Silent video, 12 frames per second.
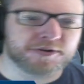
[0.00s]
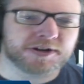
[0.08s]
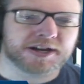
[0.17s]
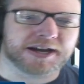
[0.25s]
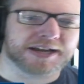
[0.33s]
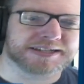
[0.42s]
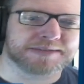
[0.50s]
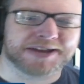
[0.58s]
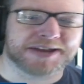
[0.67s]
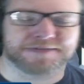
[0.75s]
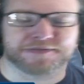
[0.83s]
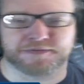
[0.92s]
I set my
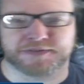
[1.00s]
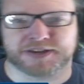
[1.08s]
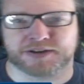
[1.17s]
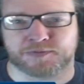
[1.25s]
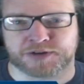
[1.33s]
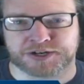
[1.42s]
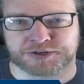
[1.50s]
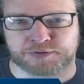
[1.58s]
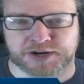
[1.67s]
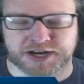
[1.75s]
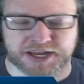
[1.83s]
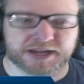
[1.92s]
FOV to
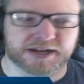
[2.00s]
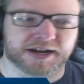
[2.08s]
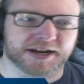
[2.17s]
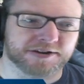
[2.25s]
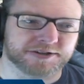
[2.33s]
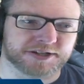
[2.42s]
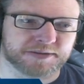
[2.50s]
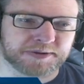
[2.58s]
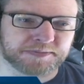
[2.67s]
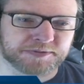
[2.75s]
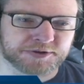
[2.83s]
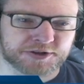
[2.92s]
120. I know some
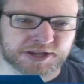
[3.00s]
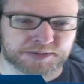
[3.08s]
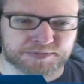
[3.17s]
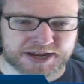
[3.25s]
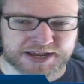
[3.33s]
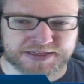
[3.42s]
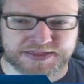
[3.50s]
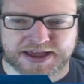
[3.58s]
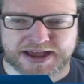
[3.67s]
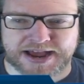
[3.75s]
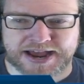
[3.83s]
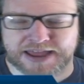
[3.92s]
people don't like playing that
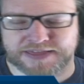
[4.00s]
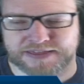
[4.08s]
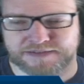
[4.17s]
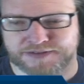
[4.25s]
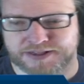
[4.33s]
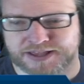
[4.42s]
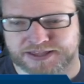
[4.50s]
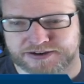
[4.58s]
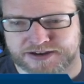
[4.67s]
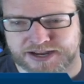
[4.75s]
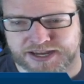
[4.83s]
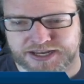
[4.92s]
high. They feel like they're
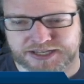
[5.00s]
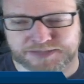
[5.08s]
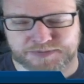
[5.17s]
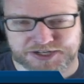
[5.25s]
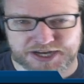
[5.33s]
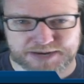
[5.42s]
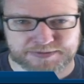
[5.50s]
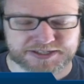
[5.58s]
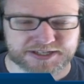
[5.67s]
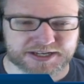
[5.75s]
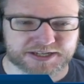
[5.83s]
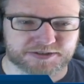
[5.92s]
not getting as much aim
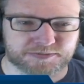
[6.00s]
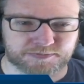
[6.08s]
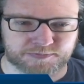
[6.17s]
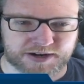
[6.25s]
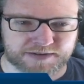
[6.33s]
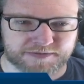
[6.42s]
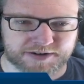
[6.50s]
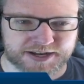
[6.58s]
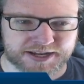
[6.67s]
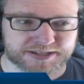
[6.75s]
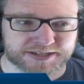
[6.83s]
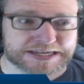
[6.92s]
assist, whatever it
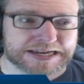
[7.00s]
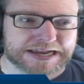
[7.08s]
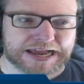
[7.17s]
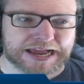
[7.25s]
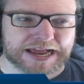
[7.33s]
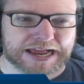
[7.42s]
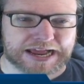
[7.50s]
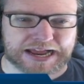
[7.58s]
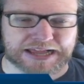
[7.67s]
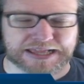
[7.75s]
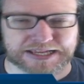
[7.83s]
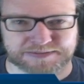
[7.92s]
is. I
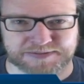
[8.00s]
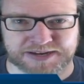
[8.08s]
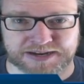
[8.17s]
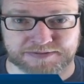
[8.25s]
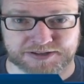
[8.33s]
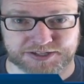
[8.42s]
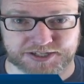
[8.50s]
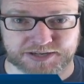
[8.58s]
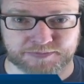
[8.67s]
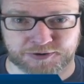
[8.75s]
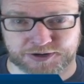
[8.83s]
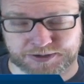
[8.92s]
like to be able to see more.